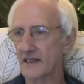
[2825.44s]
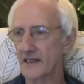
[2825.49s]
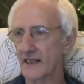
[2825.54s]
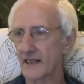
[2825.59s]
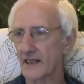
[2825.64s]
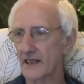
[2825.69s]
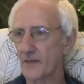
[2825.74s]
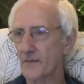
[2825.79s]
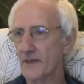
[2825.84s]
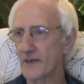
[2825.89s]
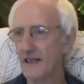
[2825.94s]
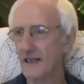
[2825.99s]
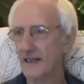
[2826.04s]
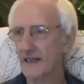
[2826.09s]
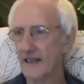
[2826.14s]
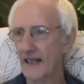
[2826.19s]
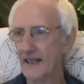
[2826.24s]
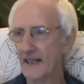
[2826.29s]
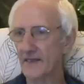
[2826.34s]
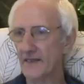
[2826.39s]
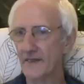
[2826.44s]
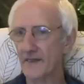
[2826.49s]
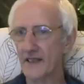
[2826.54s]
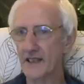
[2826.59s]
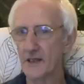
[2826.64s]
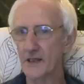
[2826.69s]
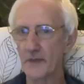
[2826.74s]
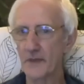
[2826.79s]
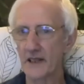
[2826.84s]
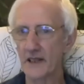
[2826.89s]
and a complete lack of
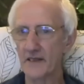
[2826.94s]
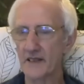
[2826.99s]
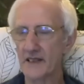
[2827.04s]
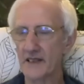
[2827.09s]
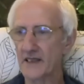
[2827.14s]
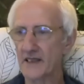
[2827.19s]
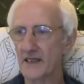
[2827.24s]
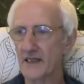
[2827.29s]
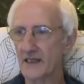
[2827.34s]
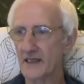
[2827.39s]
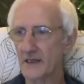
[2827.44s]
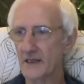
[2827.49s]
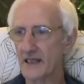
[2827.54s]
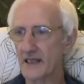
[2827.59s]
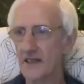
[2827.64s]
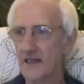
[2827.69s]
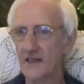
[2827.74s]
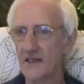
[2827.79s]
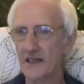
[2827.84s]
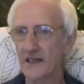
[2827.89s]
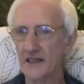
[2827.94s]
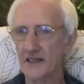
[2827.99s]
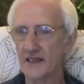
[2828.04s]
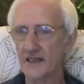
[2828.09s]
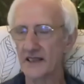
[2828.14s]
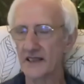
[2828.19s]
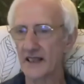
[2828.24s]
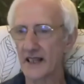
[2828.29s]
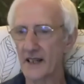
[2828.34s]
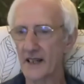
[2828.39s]
experience in the teachings
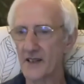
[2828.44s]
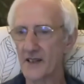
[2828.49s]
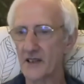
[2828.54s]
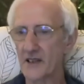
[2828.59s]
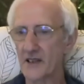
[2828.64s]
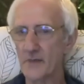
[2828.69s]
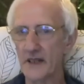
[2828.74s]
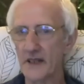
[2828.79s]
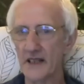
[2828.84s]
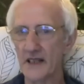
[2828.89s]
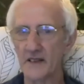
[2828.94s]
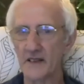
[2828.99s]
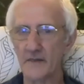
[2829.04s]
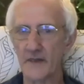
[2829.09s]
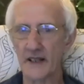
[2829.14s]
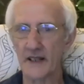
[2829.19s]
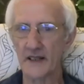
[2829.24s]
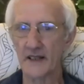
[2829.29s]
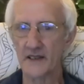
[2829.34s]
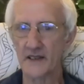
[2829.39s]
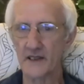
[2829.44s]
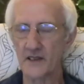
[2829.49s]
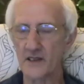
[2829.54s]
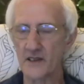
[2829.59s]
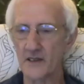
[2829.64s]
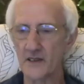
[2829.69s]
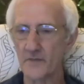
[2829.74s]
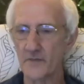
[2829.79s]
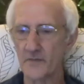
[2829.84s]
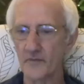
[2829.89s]
can actually be an
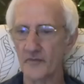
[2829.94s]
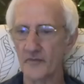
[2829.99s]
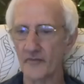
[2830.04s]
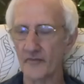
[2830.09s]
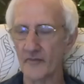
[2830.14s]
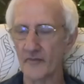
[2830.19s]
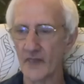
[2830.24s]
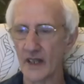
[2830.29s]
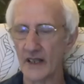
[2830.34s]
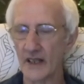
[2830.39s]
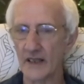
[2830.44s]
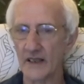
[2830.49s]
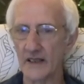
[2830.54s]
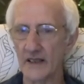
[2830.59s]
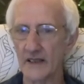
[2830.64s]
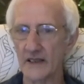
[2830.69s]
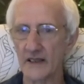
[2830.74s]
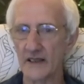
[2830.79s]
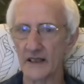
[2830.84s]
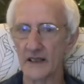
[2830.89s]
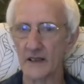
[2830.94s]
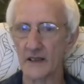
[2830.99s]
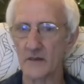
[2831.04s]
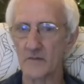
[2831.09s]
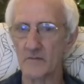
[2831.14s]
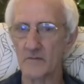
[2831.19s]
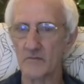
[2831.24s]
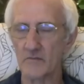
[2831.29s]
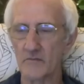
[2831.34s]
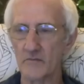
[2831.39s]
advantage.
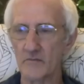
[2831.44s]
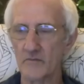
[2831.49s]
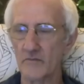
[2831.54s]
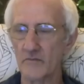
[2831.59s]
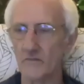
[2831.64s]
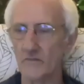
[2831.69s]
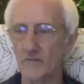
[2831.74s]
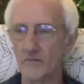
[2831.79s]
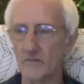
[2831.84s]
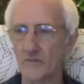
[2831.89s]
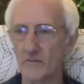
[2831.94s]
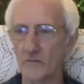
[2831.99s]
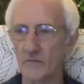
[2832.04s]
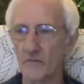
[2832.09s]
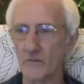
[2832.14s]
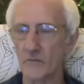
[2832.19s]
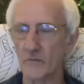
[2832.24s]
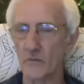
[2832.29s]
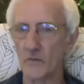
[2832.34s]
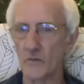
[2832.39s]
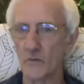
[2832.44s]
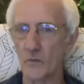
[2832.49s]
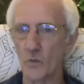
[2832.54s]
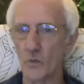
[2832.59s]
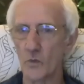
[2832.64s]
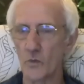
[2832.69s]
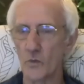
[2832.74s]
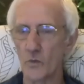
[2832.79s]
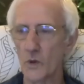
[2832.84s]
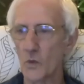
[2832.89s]
The
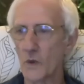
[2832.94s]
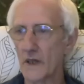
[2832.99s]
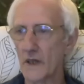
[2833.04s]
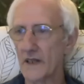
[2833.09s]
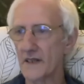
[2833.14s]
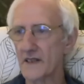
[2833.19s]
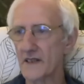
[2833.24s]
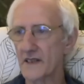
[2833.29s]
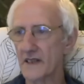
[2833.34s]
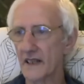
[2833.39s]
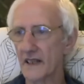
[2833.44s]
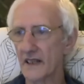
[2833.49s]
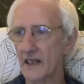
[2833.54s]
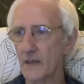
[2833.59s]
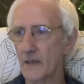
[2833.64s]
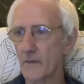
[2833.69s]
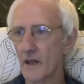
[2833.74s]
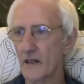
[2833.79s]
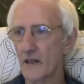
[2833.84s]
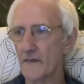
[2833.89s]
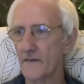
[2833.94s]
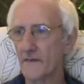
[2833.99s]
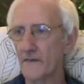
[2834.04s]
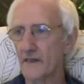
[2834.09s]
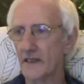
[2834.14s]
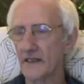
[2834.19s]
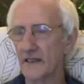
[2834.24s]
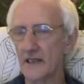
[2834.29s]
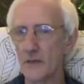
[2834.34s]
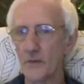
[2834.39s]
words that come off
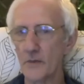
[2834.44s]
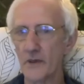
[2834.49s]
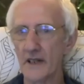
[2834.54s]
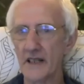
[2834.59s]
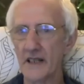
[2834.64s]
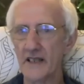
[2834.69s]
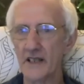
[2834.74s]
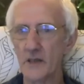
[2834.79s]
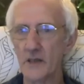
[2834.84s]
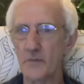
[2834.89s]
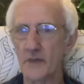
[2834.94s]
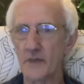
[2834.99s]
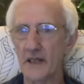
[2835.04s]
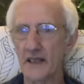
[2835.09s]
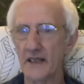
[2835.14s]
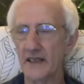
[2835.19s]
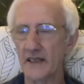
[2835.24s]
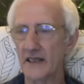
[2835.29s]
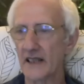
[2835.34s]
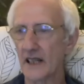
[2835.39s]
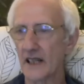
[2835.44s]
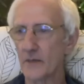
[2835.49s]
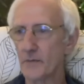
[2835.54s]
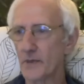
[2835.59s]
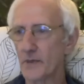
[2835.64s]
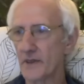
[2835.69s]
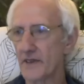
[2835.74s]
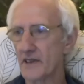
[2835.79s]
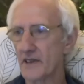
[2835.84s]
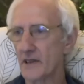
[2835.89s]
a liberated being can
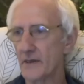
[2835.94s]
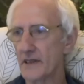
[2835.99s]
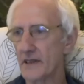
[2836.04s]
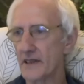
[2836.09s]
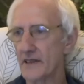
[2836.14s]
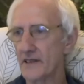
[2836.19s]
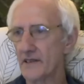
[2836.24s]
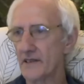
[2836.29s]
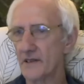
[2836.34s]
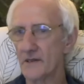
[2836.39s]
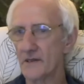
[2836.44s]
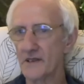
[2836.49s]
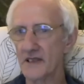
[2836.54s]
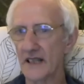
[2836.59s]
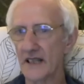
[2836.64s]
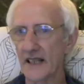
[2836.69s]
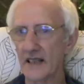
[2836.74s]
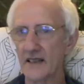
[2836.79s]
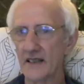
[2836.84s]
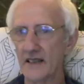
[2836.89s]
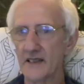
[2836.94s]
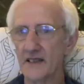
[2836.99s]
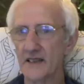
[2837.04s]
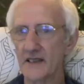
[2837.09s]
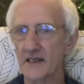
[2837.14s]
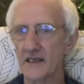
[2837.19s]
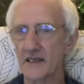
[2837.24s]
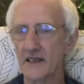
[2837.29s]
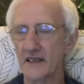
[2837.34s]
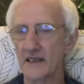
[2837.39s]
put you into
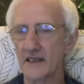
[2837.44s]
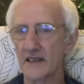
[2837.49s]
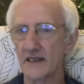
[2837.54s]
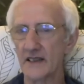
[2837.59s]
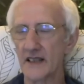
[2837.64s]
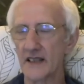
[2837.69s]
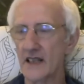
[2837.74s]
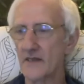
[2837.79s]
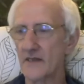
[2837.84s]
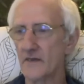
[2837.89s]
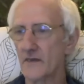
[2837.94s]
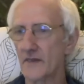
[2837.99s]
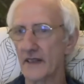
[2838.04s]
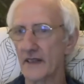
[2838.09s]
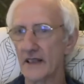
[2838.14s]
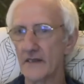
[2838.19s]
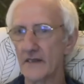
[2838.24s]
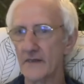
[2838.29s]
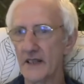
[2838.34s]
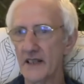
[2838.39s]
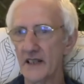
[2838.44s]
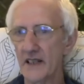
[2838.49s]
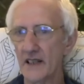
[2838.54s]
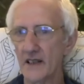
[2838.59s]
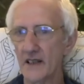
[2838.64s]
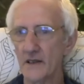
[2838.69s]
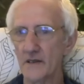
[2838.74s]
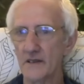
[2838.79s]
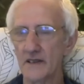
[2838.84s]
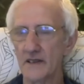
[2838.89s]
silence, even via
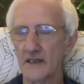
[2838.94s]
video,